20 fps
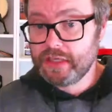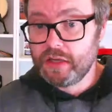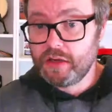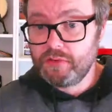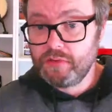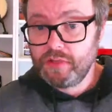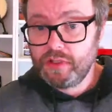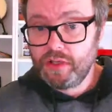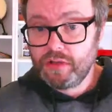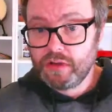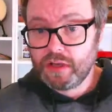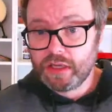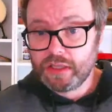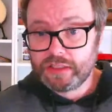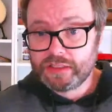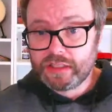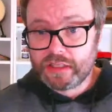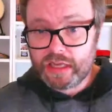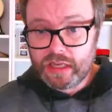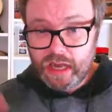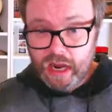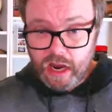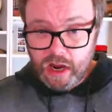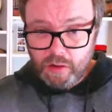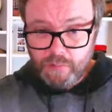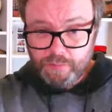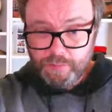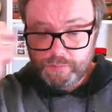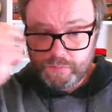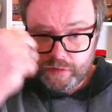So you guys
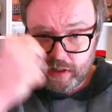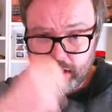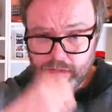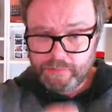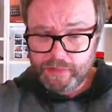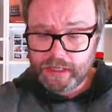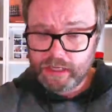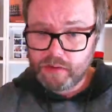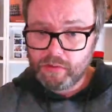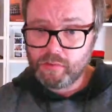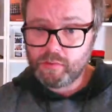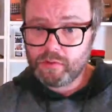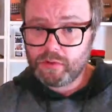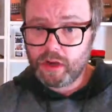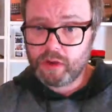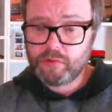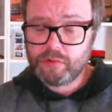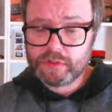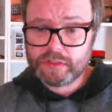are keeping it all going.